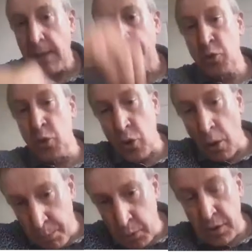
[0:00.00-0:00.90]
You
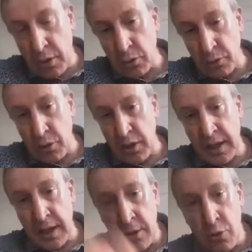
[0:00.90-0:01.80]
compute the control
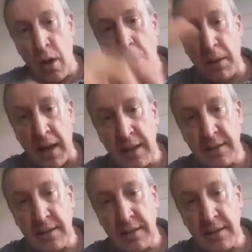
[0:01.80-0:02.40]
again, you apply